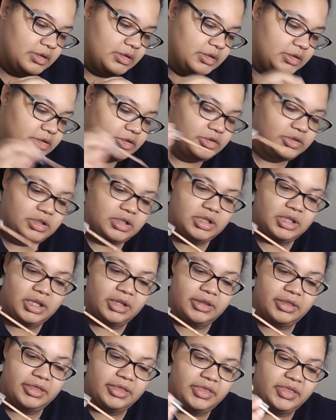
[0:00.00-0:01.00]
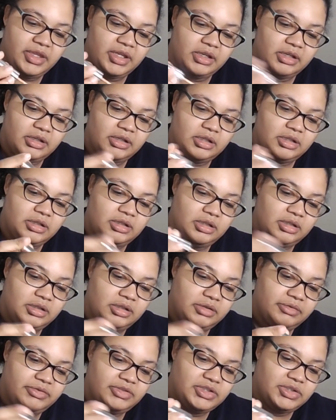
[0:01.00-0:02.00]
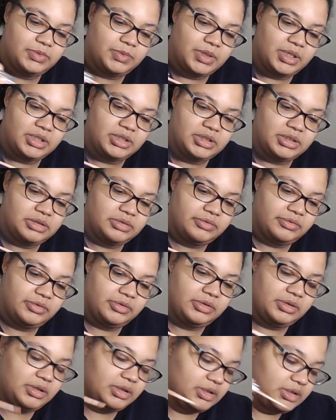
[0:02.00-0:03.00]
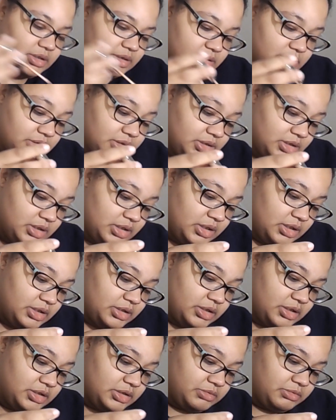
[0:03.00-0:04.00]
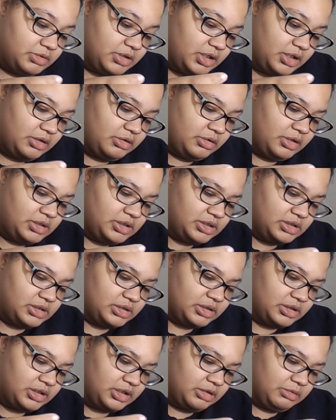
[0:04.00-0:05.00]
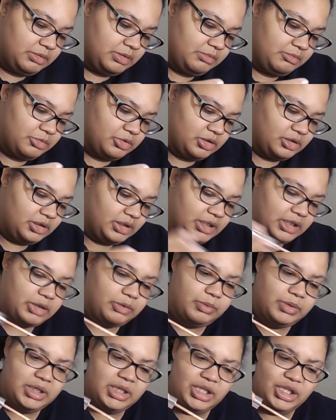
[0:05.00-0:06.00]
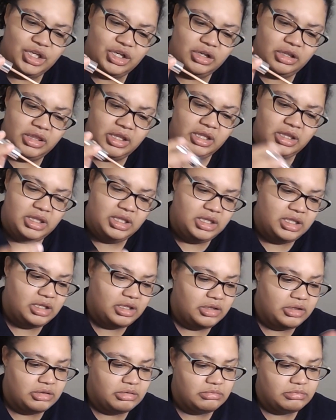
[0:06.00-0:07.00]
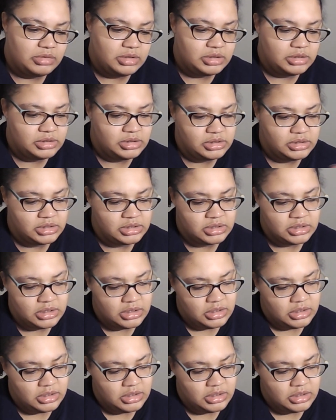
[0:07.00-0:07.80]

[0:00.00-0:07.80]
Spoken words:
I just try to get thick enough swatches for you guys. This one I notice is a little bit more liquidier than the other ones.